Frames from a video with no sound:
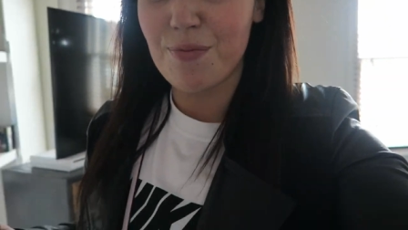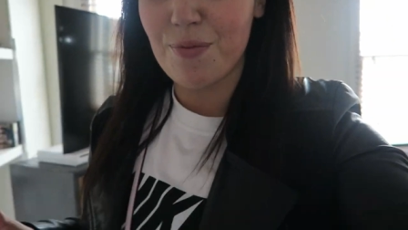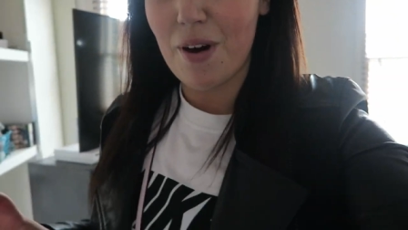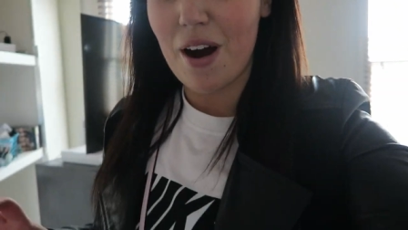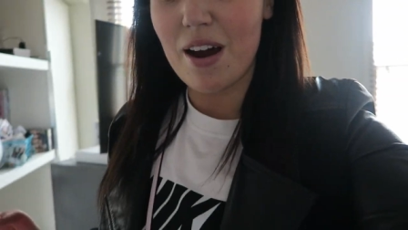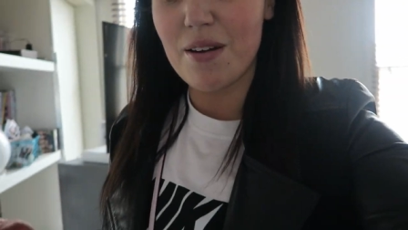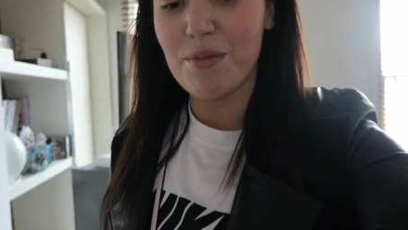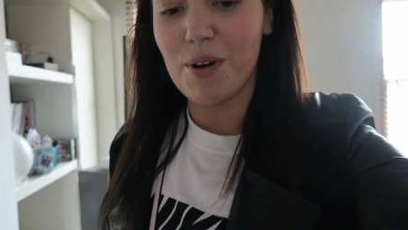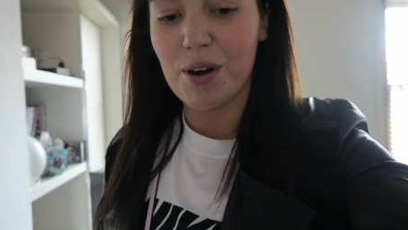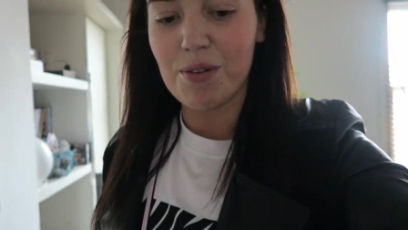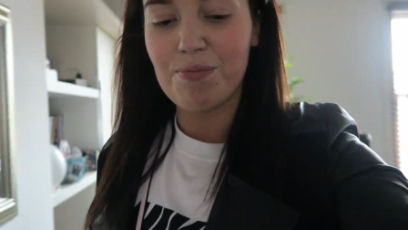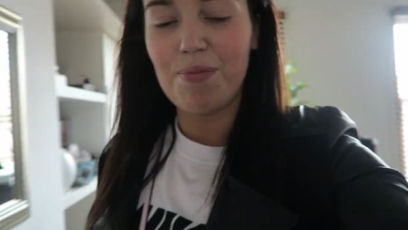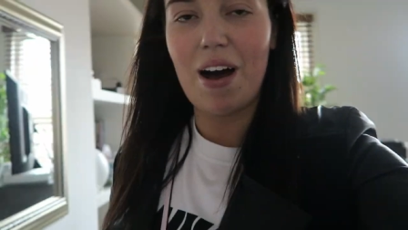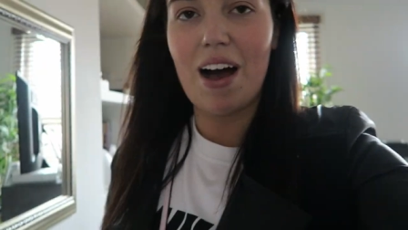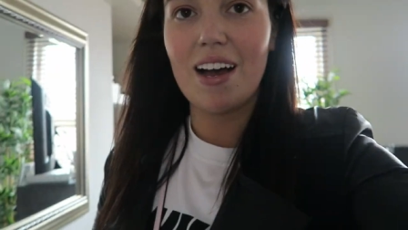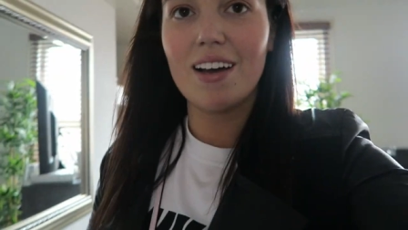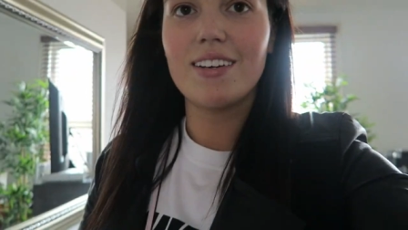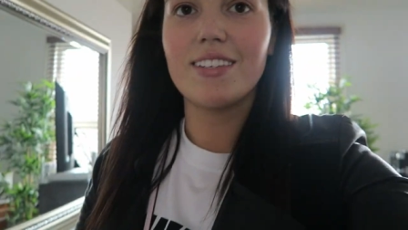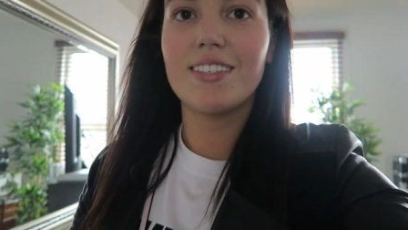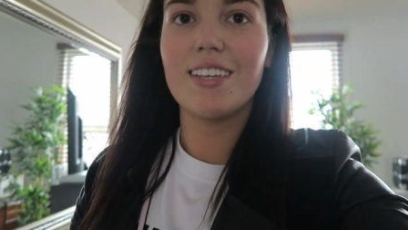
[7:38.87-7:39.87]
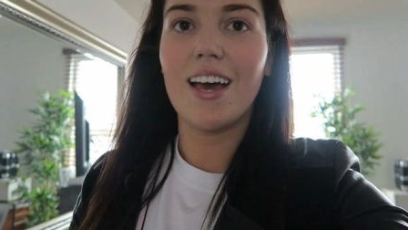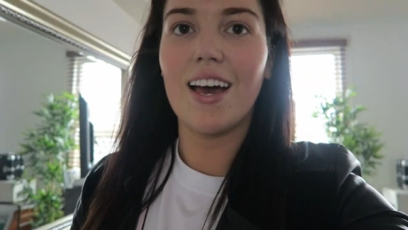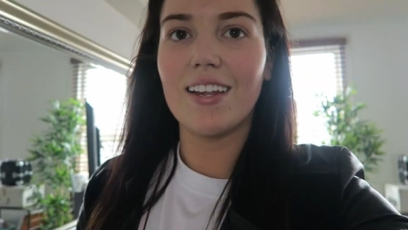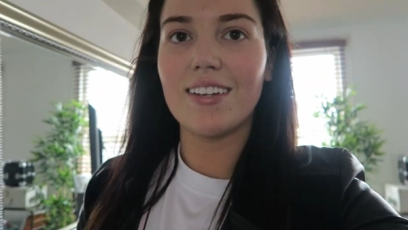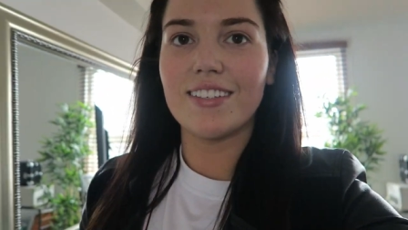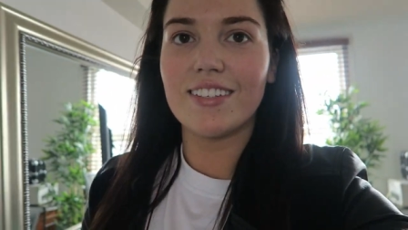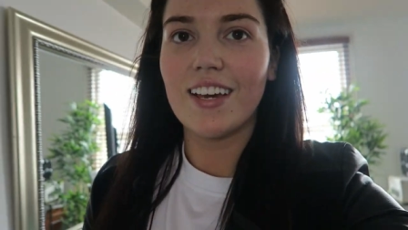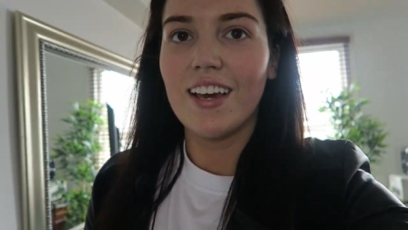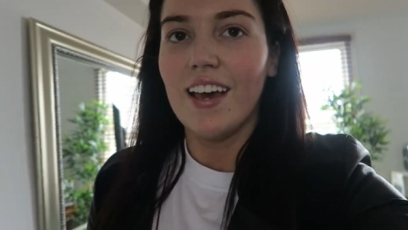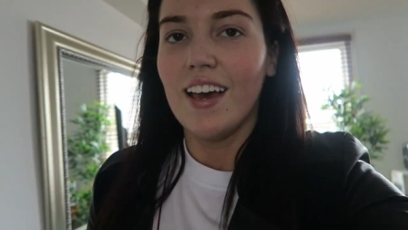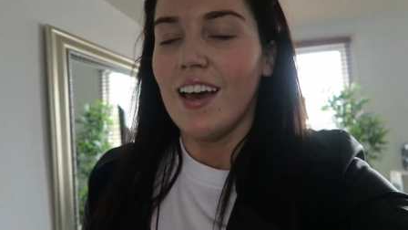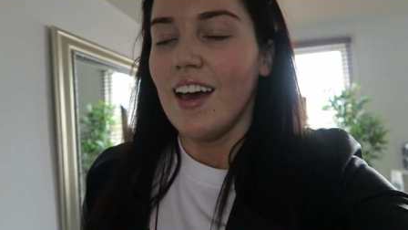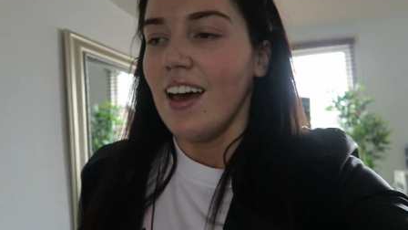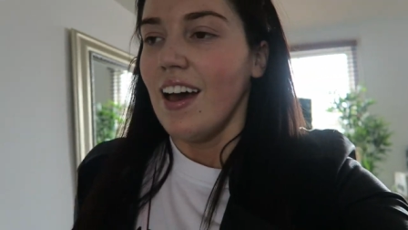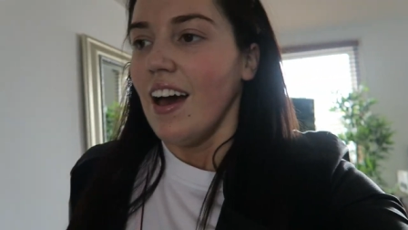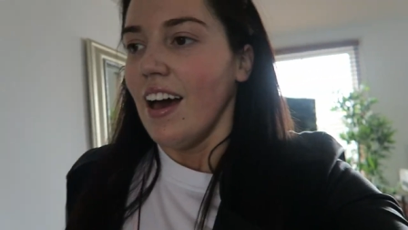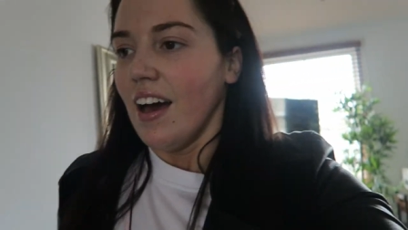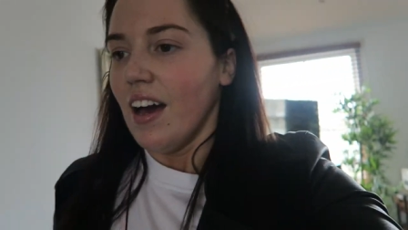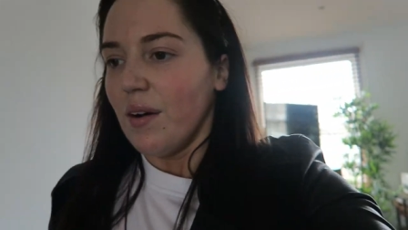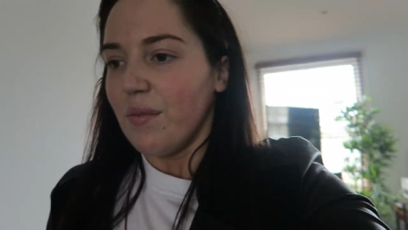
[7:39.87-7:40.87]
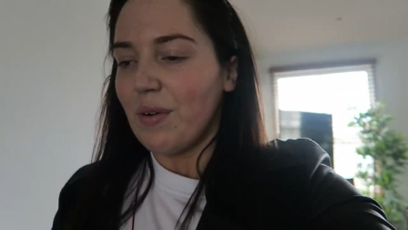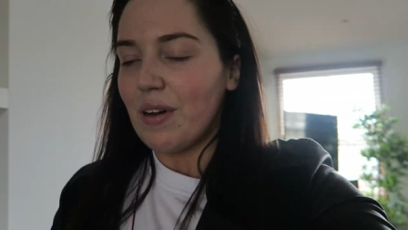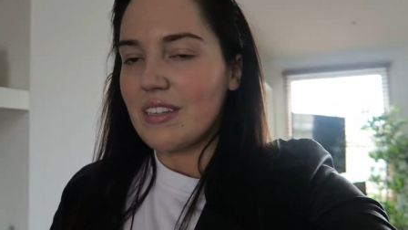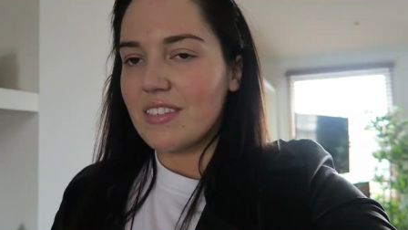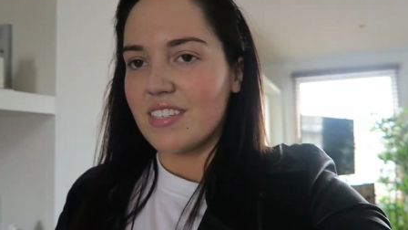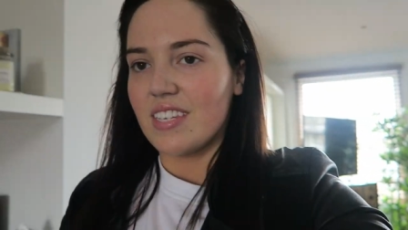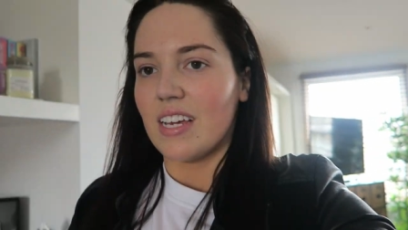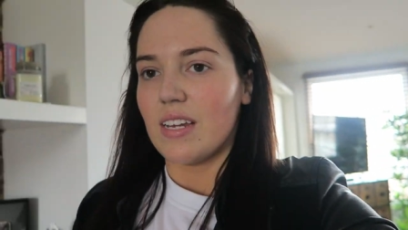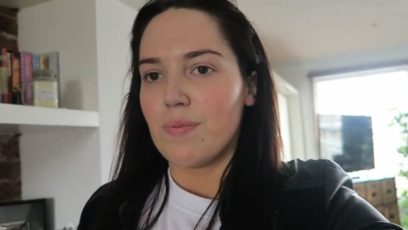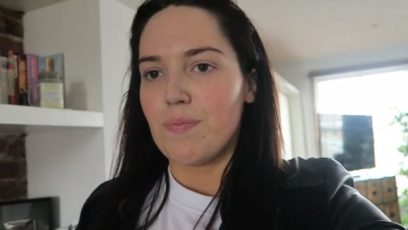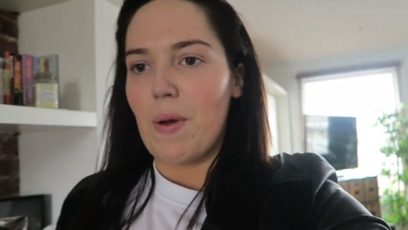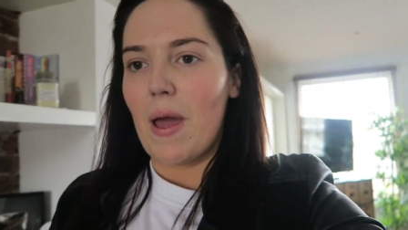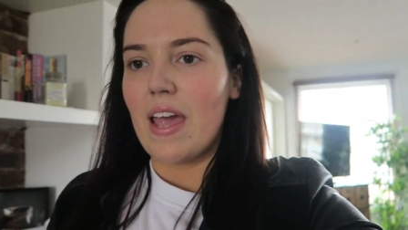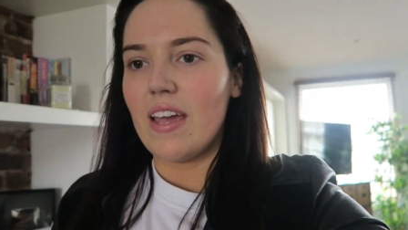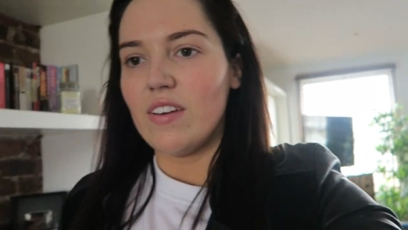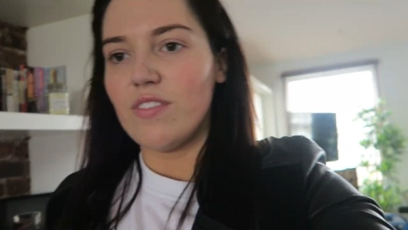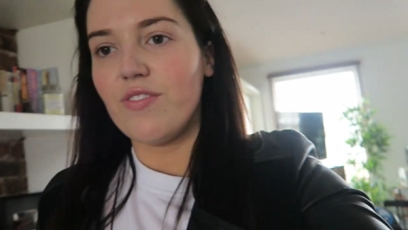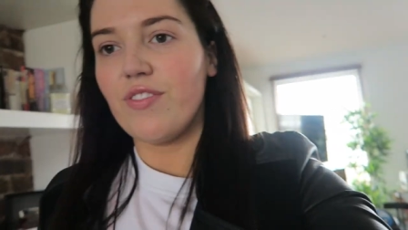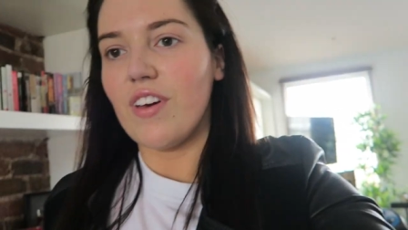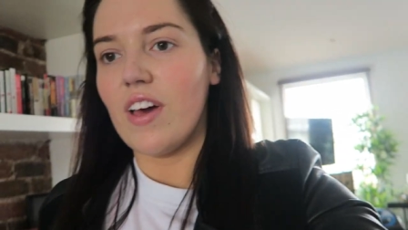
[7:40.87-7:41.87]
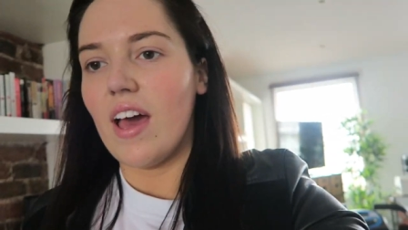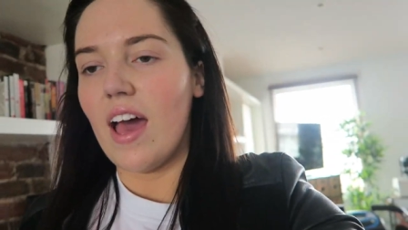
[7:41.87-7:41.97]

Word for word: Primark bags and once I'd paid for